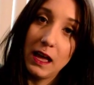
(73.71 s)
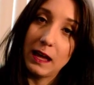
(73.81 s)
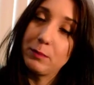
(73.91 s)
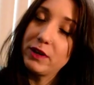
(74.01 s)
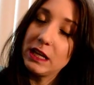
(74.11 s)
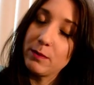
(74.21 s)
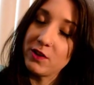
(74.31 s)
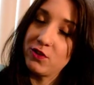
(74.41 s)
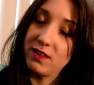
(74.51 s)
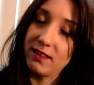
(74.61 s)
I pretty
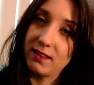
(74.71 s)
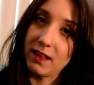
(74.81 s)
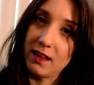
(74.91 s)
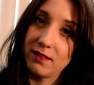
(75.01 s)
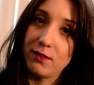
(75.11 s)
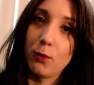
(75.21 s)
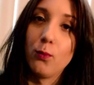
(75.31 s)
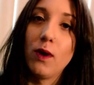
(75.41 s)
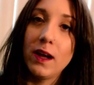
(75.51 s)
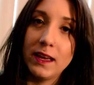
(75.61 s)
much discussed
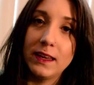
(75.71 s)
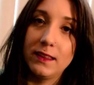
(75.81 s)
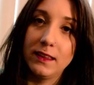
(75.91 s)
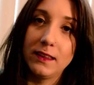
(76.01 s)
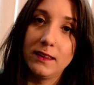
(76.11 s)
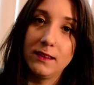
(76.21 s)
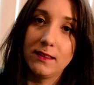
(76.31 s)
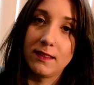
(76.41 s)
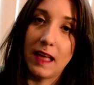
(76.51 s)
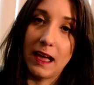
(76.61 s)
why it
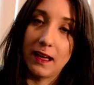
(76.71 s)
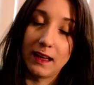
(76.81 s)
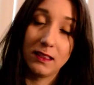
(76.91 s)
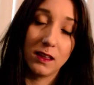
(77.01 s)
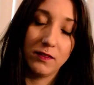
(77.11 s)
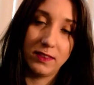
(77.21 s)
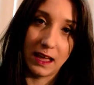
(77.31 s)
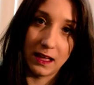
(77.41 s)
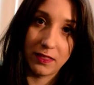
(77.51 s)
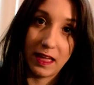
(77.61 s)
is that I love
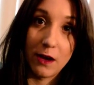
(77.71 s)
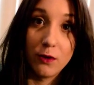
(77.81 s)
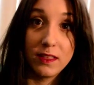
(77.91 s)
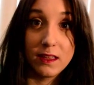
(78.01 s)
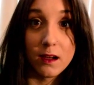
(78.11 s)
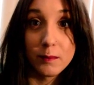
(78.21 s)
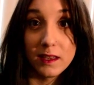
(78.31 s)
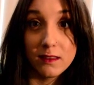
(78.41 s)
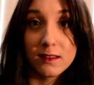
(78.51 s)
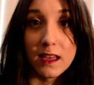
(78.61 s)
death, how they got
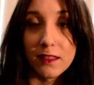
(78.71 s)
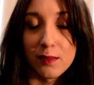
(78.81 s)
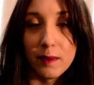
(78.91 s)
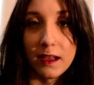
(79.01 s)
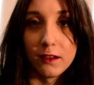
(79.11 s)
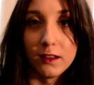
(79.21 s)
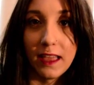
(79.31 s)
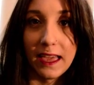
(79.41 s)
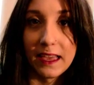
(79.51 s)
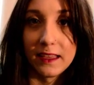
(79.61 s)
me into death metal,
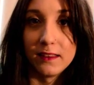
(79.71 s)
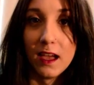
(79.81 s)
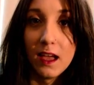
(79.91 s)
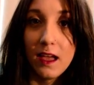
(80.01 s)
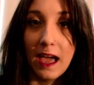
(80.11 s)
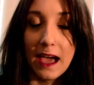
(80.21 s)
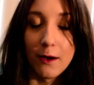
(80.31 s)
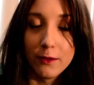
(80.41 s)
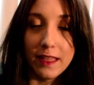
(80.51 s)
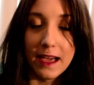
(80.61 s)
and
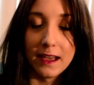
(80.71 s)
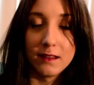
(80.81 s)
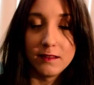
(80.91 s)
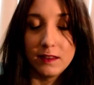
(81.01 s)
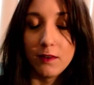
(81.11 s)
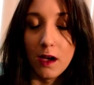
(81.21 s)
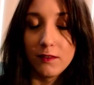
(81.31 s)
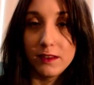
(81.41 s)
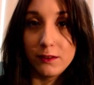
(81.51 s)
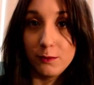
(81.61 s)
how that
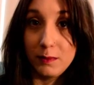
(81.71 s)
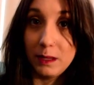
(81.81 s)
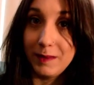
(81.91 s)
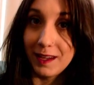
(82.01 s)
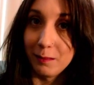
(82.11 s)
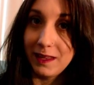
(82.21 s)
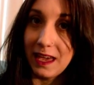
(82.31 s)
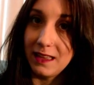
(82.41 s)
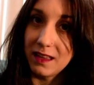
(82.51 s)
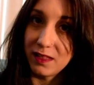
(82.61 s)
evolved into me becoming
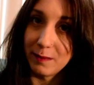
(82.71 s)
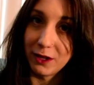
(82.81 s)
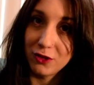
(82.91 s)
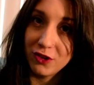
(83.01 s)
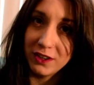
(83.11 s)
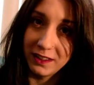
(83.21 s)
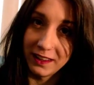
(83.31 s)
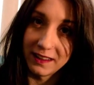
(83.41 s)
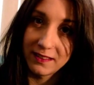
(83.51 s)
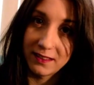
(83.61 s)
a death metal
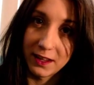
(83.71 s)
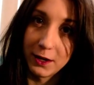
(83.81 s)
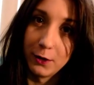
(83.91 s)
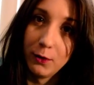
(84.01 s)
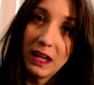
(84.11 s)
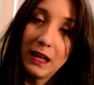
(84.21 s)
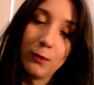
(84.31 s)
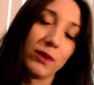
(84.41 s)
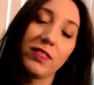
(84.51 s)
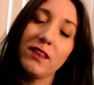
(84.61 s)
journalist. So
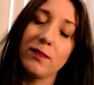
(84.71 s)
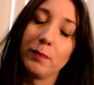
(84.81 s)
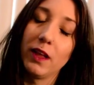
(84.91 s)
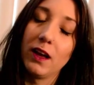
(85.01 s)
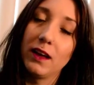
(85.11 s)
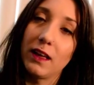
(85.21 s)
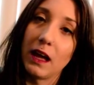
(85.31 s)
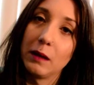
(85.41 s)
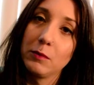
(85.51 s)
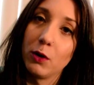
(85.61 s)
with this blog,
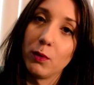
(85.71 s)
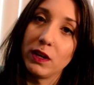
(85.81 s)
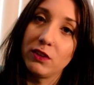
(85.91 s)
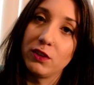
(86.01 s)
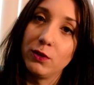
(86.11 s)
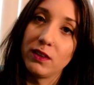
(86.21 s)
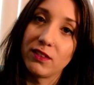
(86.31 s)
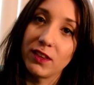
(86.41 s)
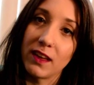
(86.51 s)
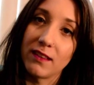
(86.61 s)
I'm going to
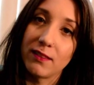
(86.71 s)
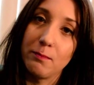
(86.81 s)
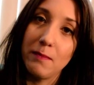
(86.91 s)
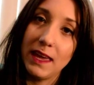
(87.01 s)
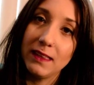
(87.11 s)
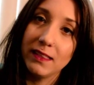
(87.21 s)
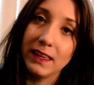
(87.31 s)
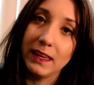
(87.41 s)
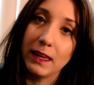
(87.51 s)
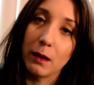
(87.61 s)
discuss
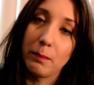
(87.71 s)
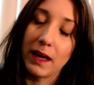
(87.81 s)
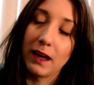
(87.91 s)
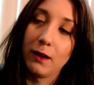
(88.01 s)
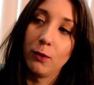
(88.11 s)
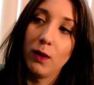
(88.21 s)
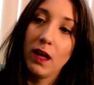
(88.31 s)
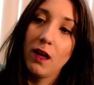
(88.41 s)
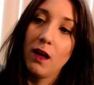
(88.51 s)
mainly about